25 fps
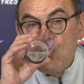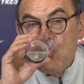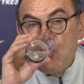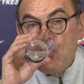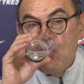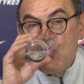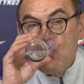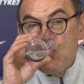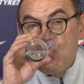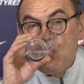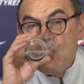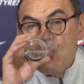the
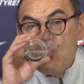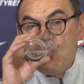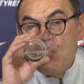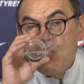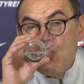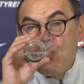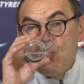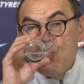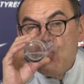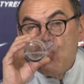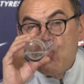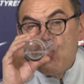Premier
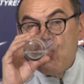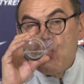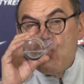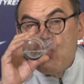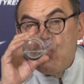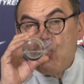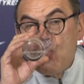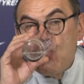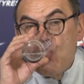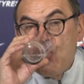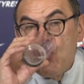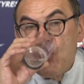League
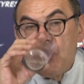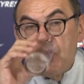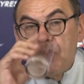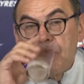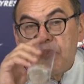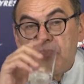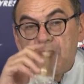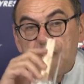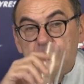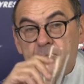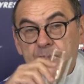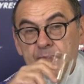
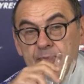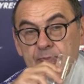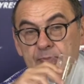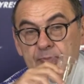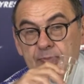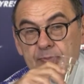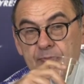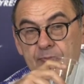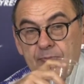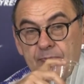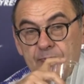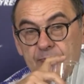will
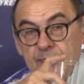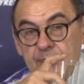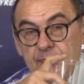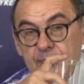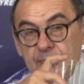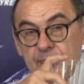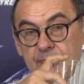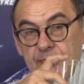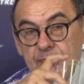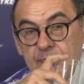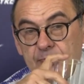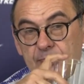miss
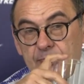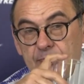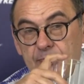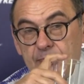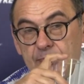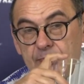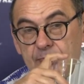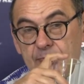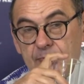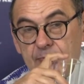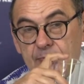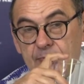Jose
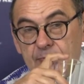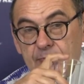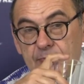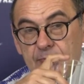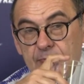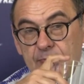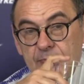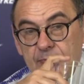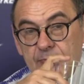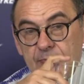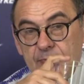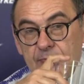
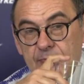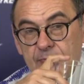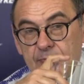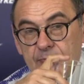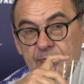Mourinho?